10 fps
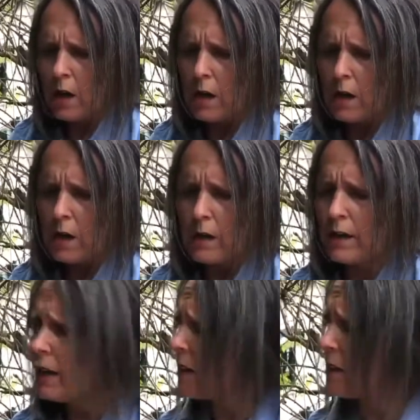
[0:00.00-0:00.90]

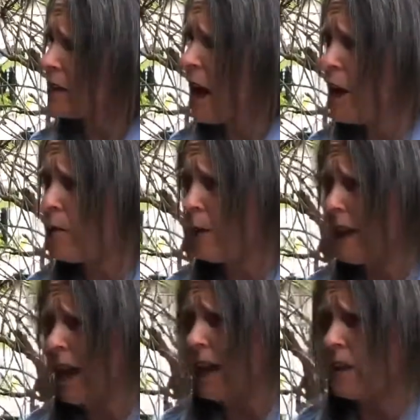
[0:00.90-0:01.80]
It's terribly
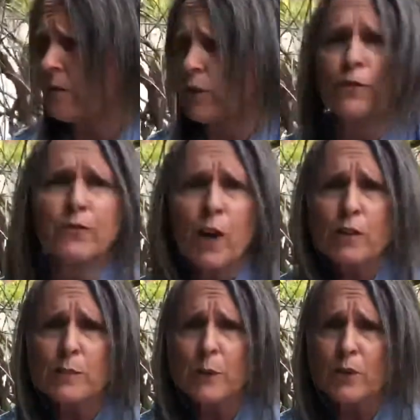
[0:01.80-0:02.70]
kind of you,
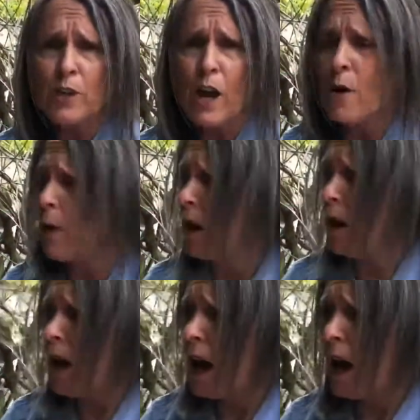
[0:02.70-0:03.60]
fox, but no,
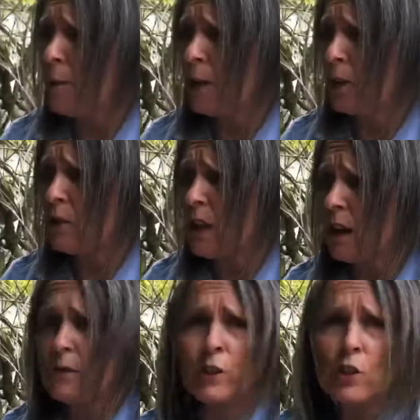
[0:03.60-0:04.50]
I'm going to
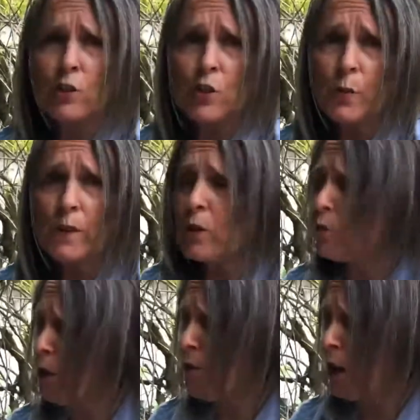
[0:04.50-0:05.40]
have lunch with a
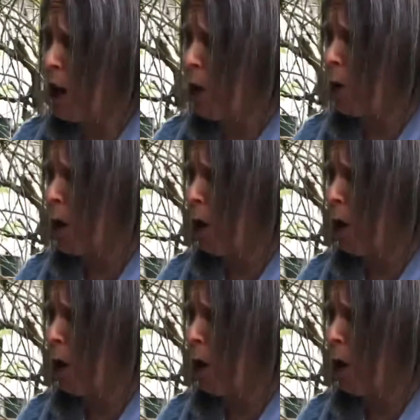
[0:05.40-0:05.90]
Gruffalo.